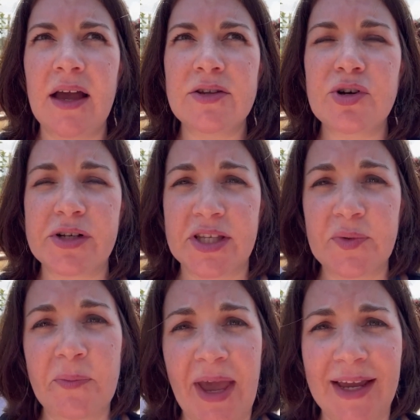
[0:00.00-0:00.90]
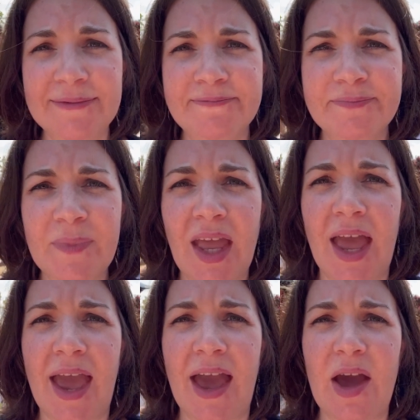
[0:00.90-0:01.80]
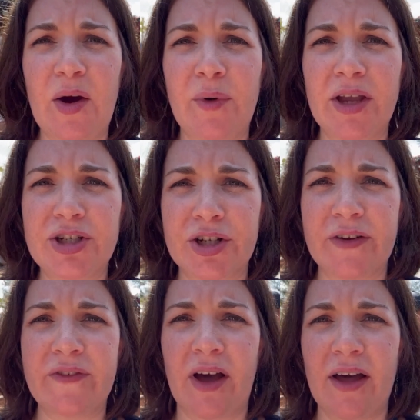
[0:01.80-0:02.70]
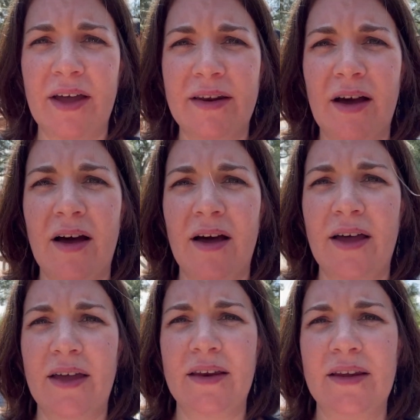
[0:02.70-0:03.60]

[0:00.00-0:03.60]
Choices were made and we should have gone on,